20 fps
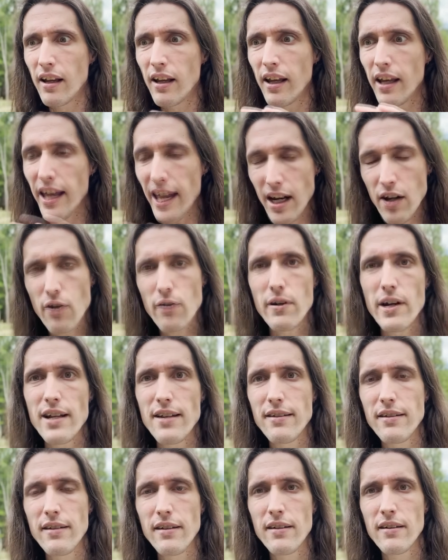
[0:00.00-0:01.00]

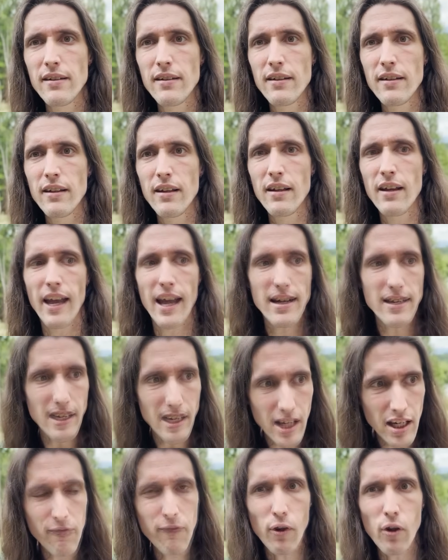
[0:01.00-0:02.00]
ignorance and
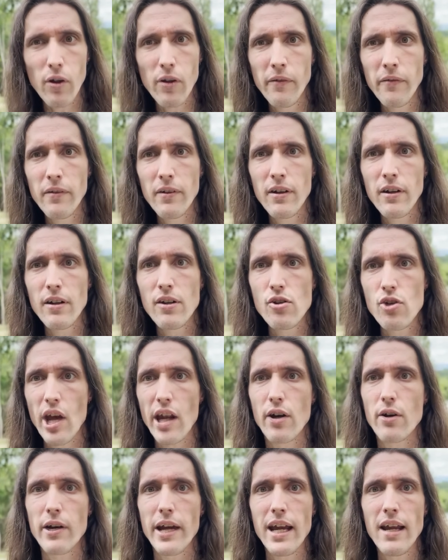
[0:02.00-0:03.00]
evil
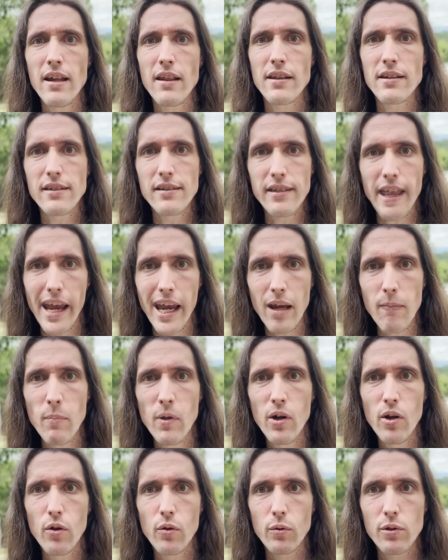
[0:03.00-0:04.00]
generate the same
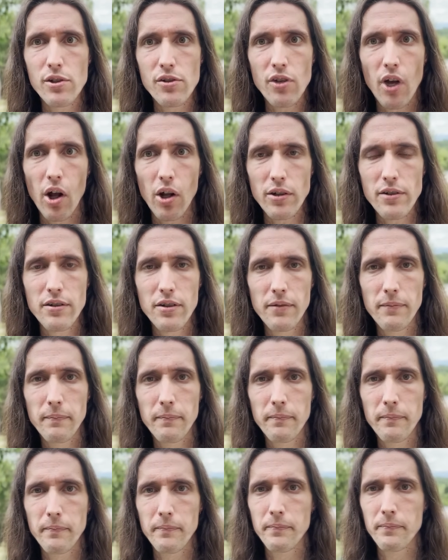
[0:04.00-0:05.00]
result?
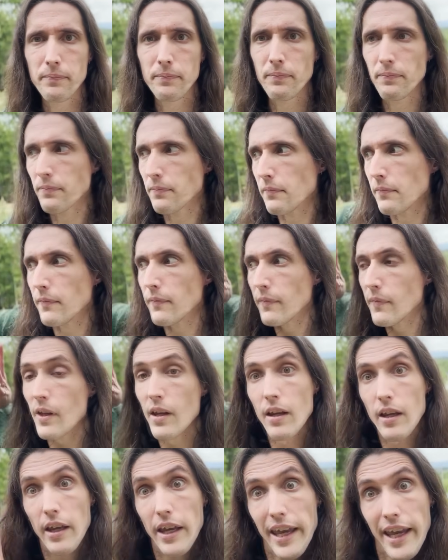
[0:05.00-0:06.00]

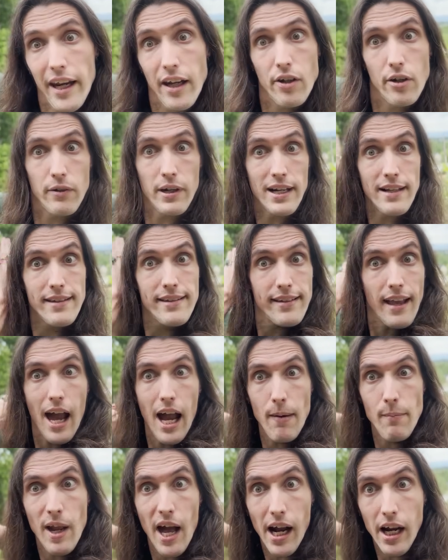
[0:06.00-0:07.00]
Ignorance,
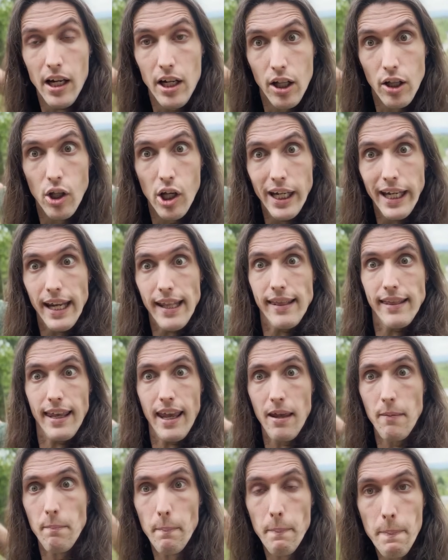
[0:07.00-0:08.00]
I'm not going to look at
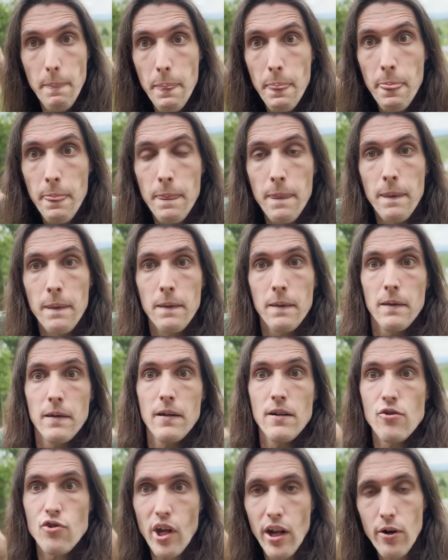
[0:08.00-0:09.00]
them,
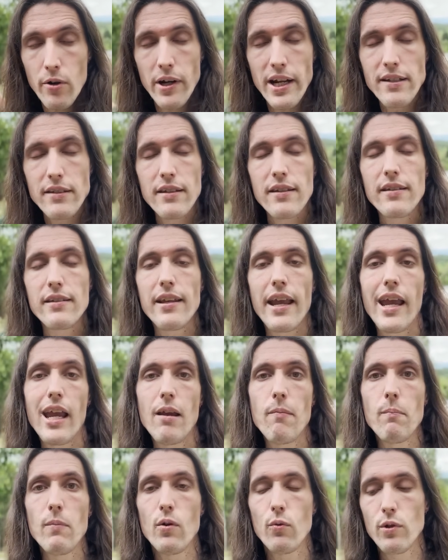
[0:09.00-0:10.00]
generates the
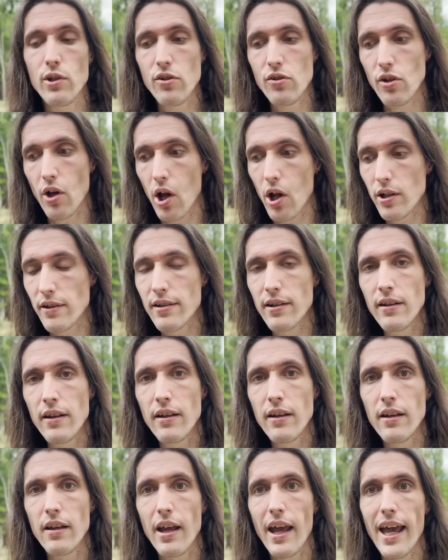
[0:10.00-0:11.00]
same result
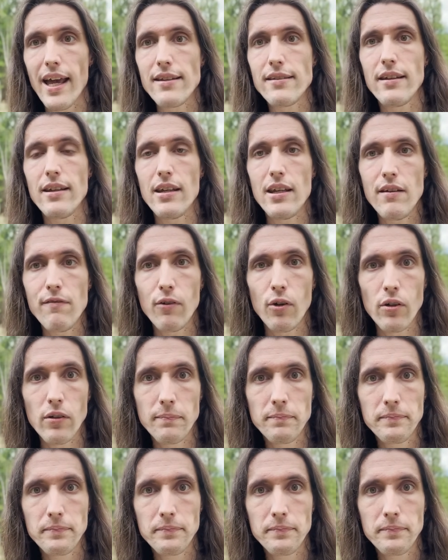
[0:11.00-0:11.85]
as evil.